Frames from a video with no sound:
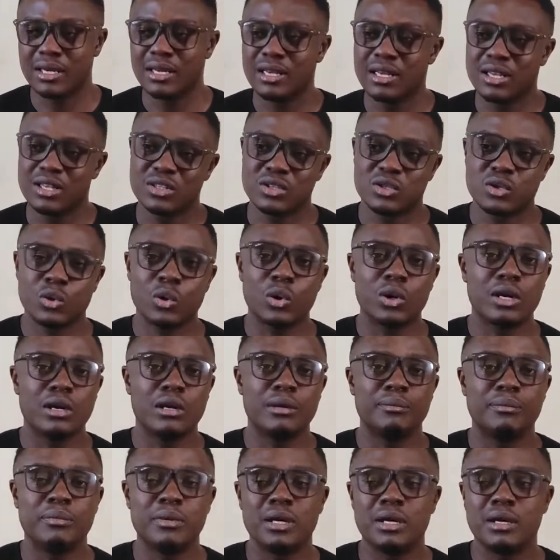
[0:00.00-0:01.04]

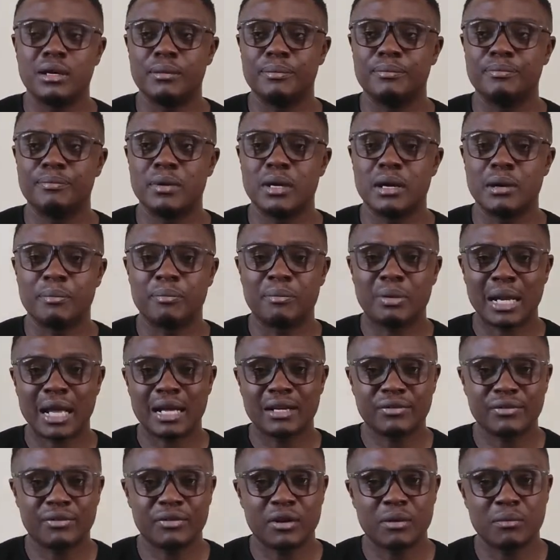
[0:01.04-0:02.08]
So a
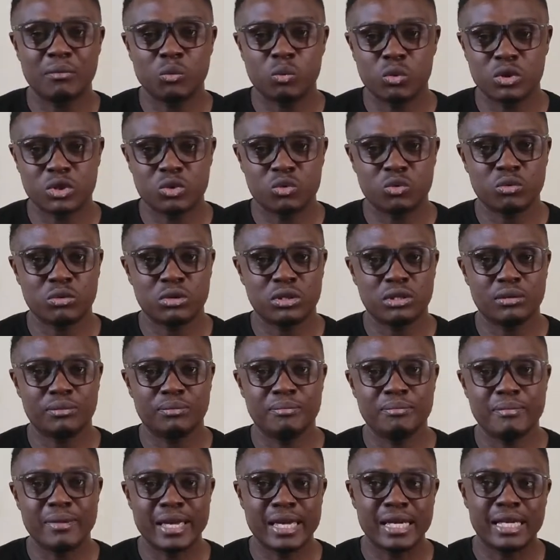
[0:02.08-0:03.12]
platform which would
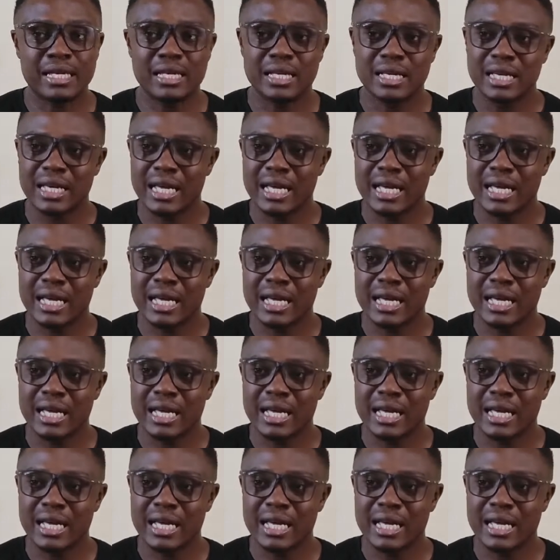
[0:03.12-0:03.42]
make